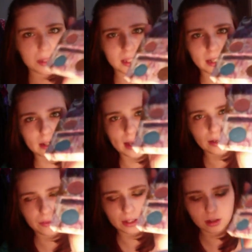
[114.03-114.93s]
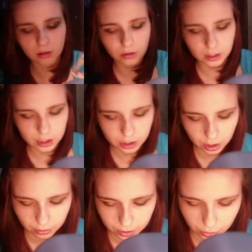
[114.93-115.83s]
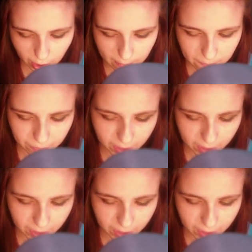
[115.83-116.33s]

with like kind of like a goldish tone to it.